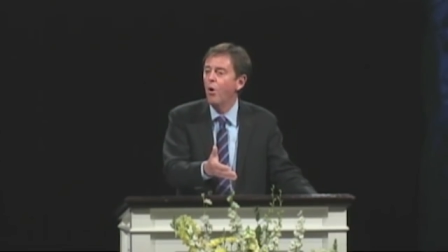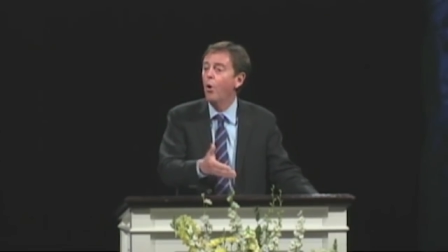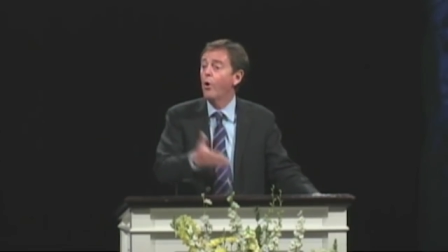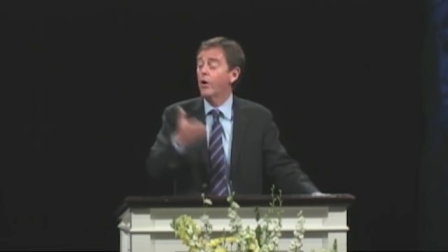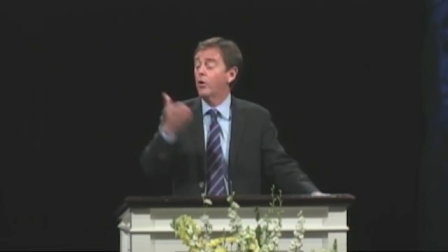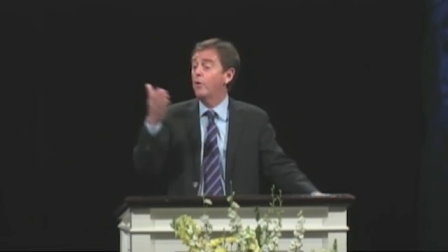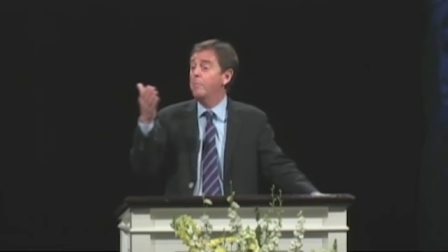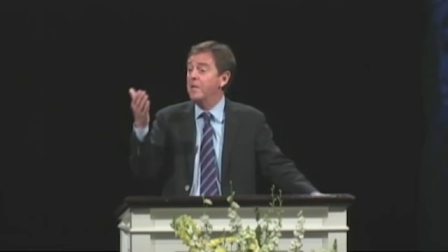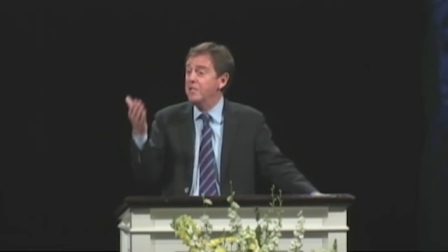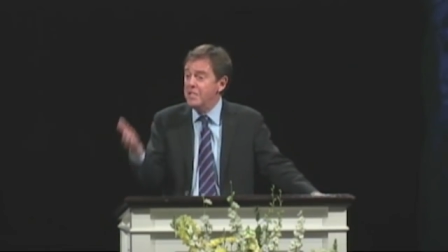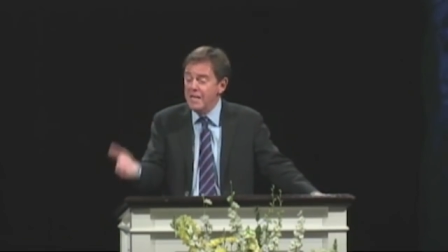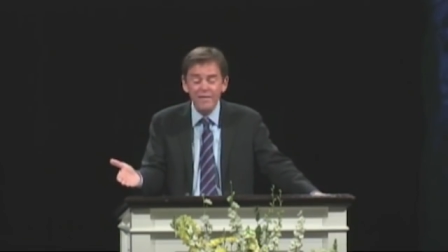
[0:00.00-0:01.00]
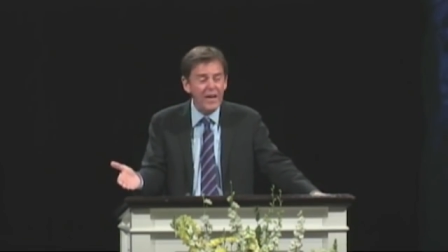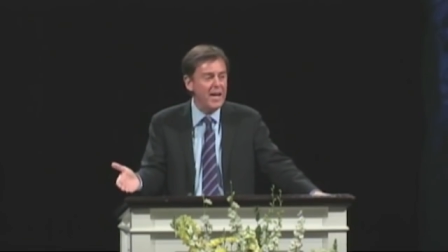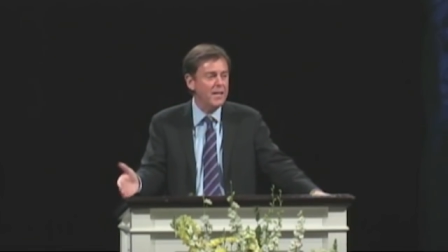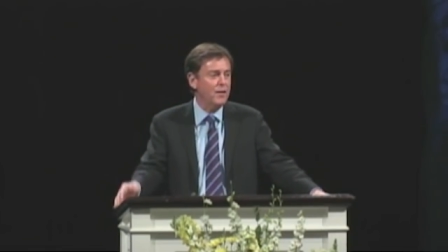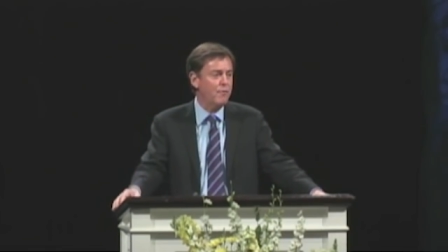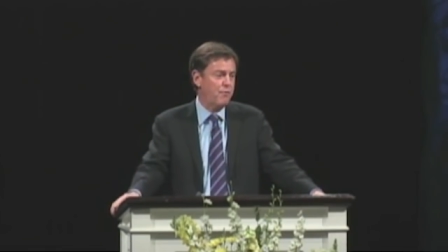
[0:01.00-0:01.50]
or it could be
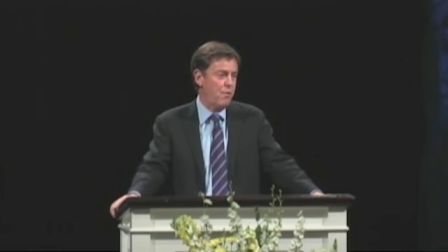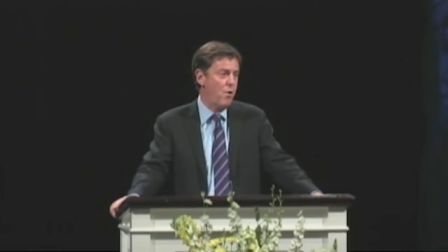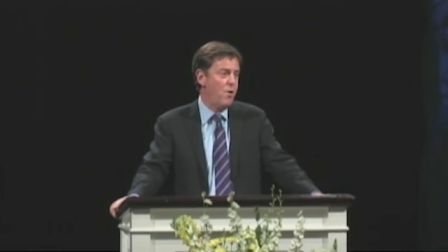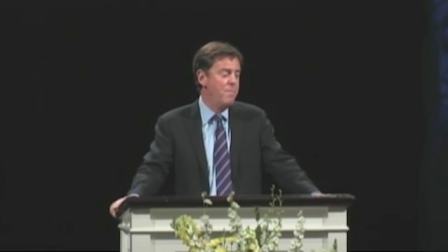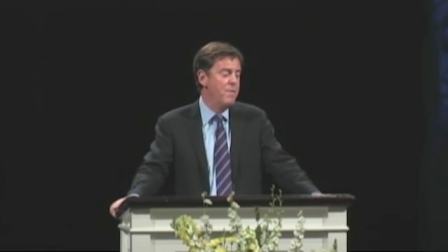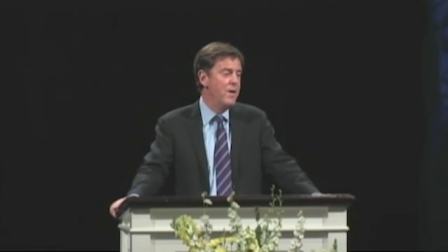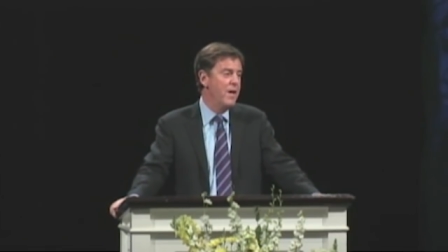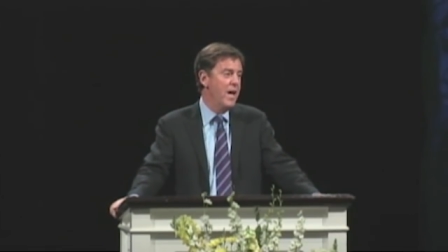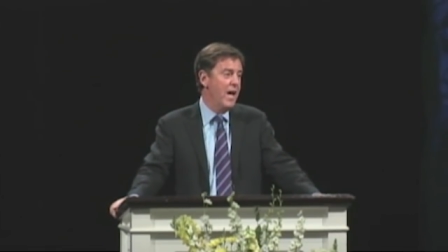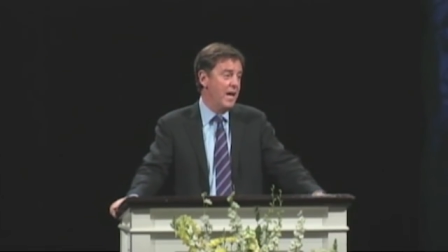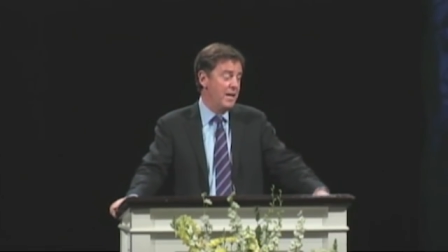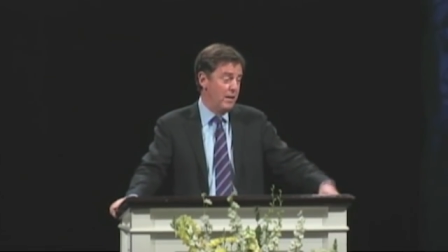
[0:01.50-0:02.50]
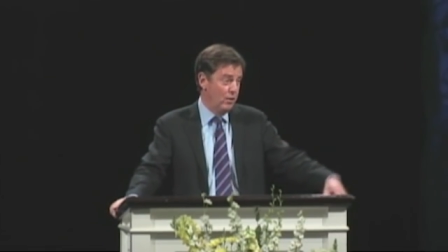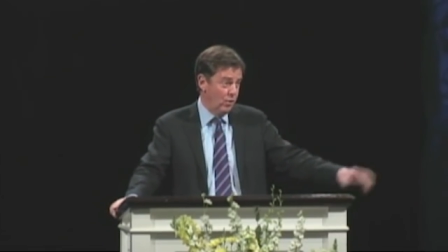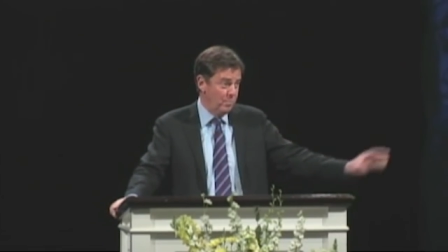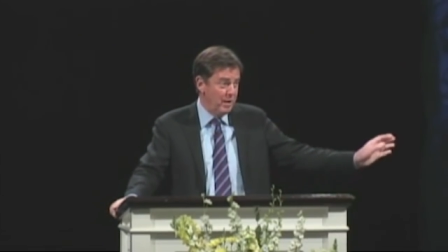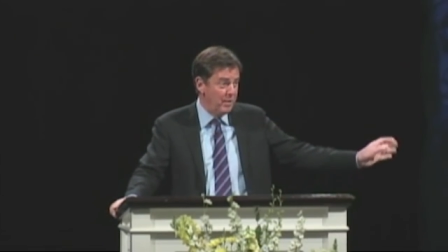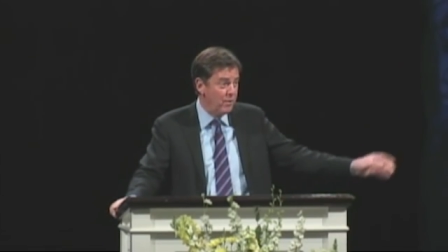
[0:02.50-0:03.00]
deviated from and it
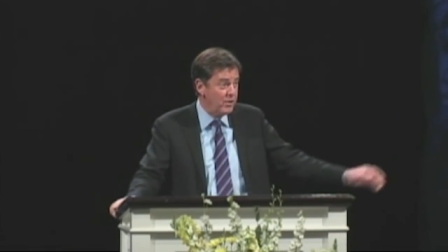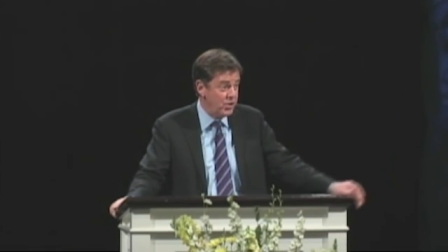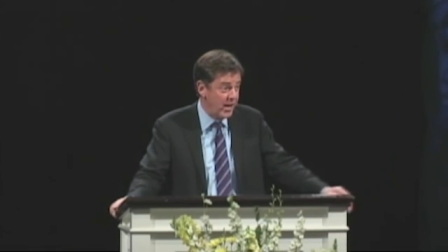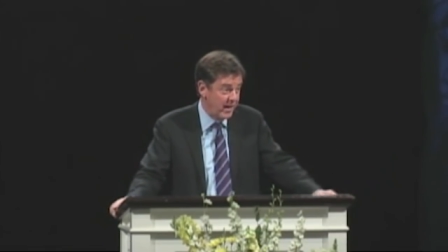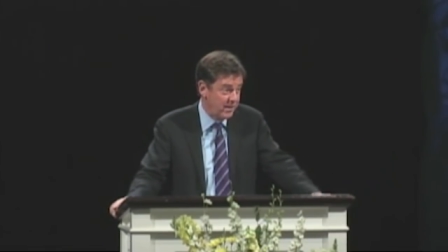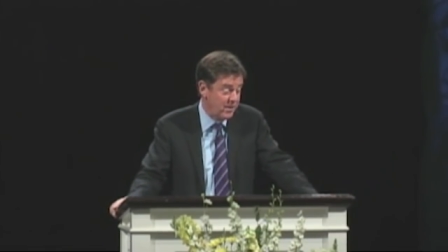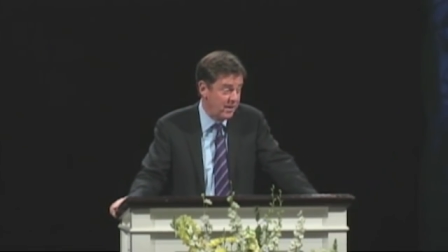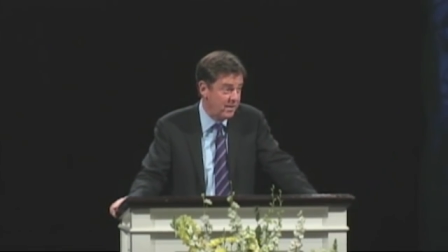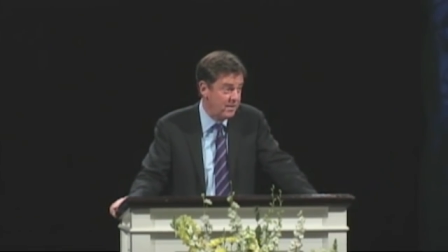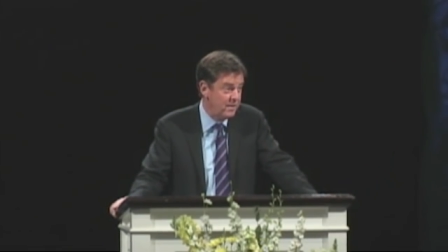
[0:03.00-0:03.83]
could be rejected.